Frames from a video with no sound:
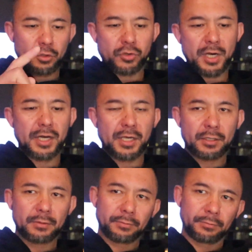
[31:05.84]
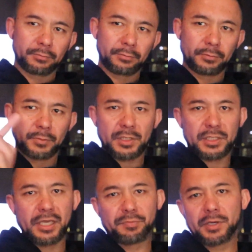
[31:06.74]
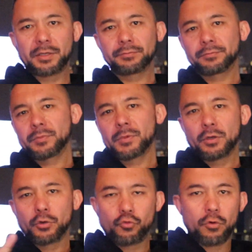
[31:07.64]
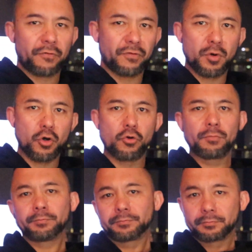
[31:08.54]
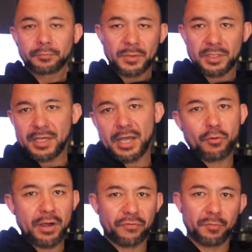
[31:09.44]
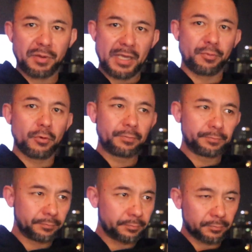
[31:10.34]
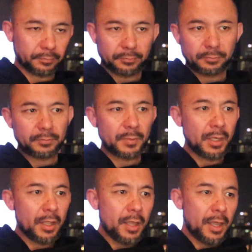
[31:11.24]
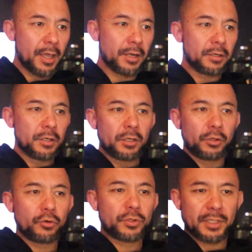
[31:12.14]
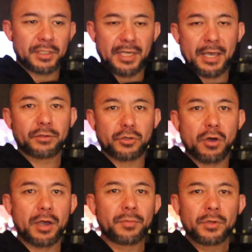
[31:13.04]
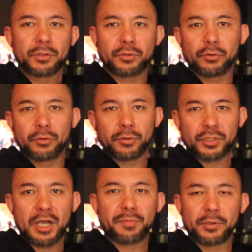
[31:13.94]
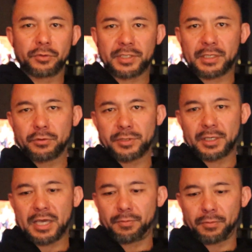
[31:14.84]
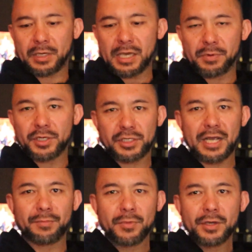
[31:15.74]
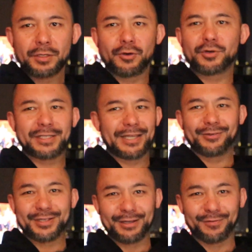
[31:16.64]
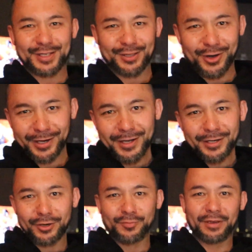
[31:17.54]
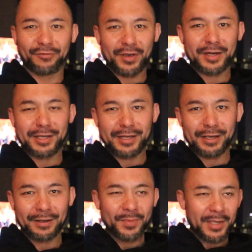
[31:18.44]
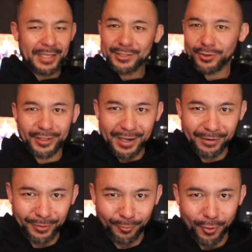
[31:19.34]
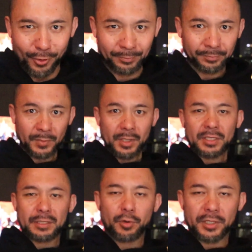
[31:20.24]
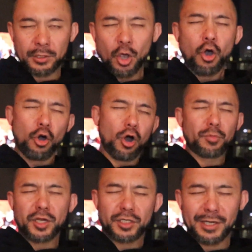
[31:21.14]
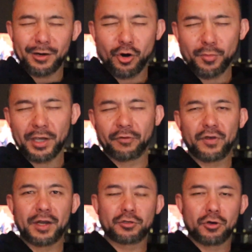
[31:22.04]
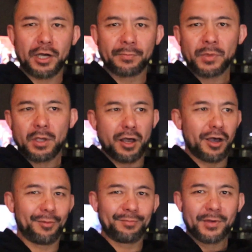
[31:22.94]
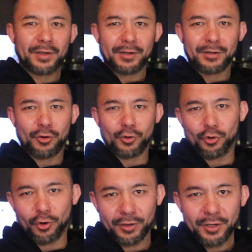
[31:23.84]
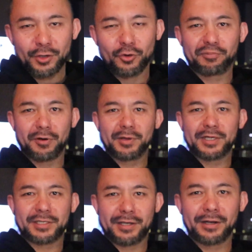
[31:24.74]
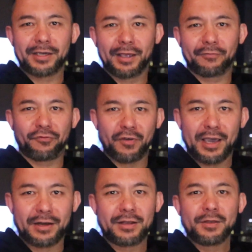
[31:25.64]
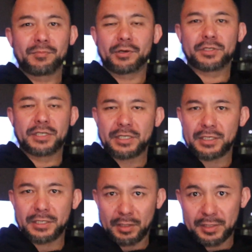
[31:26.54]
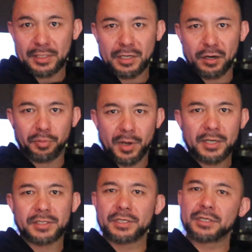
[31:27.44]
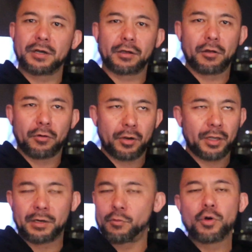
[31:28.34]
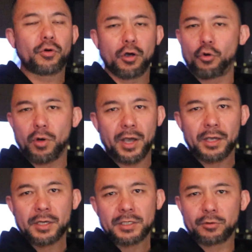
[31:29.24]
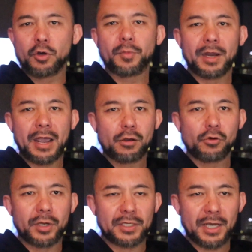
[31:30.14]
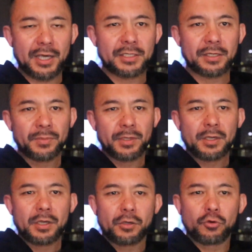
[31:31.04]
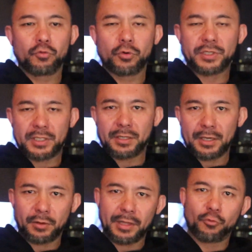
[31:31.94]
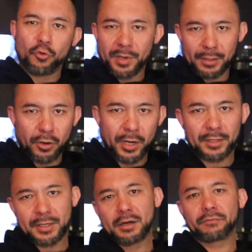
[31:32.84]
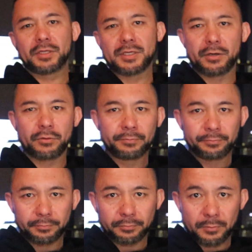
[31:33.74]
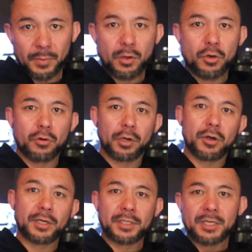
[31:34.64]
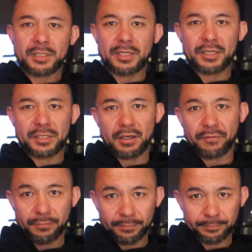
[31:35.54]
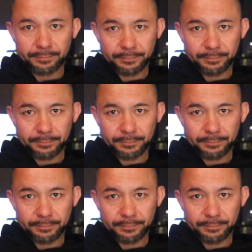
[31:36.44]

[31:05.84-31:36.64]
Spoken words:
training, sleeping. You work from home, stay away from people, and use this downtime to sharpen your skills and keep in shape. Don't just let yourself slide. Don't be a fatty in here. It's not the end of the world. Somebody says, "Oh, I'm gonna stay at home and get fat and die." No, you're not. You're probably just gonna get fat, because this is gonna pass. This is gonna go. It will go away. So no matter how long it takes, you will see there will be a light at the end of the tunnel. All right, guys, stay safe.